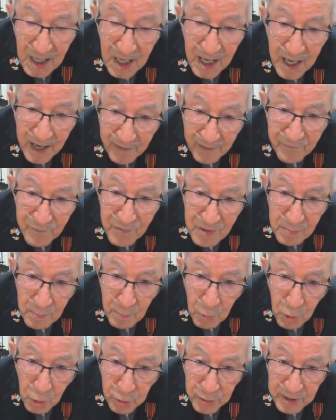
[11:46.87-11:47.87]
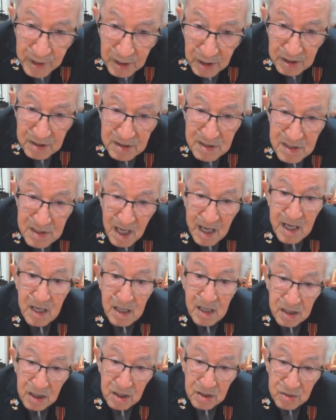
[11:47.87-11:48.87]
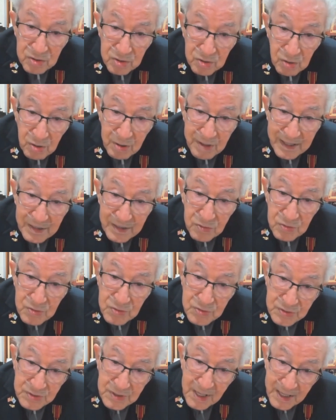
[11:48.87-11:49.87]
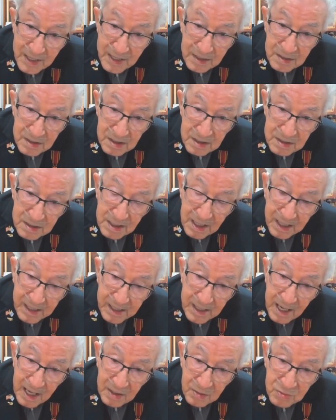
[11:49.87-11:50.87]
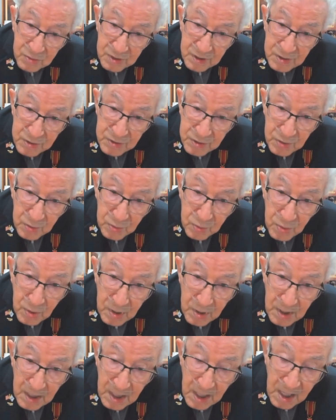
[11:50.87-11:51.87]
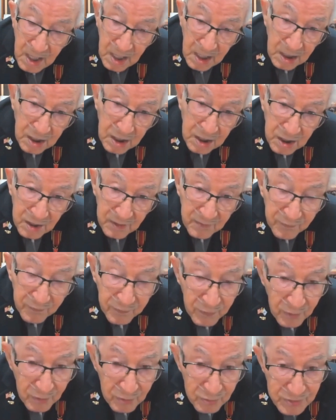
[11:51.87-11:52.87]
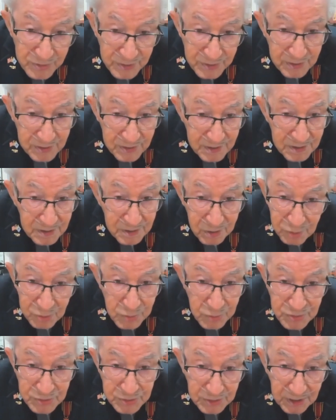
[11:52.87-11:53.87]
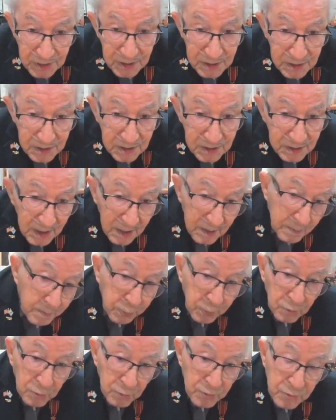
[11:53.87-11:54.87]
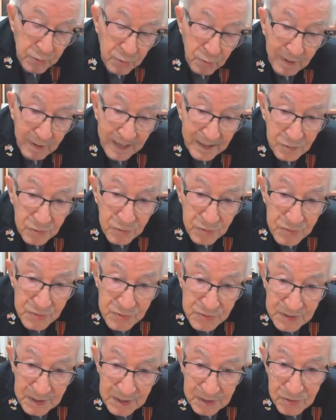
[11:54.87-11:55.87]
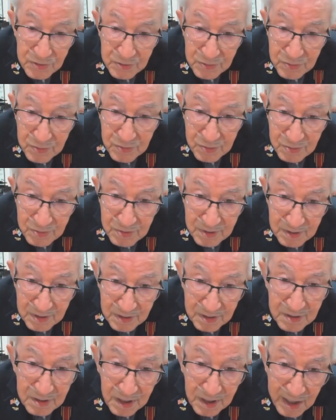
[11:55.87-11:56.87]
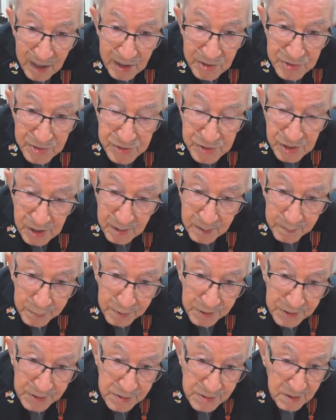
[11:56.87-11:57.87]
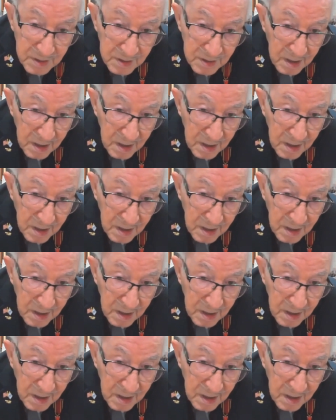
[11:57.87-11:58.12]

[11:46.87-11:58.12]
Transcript: Every morning, naked, you had to stand and they counted you. And if you're too skinny, they pulled you out to send you to the gas chambers.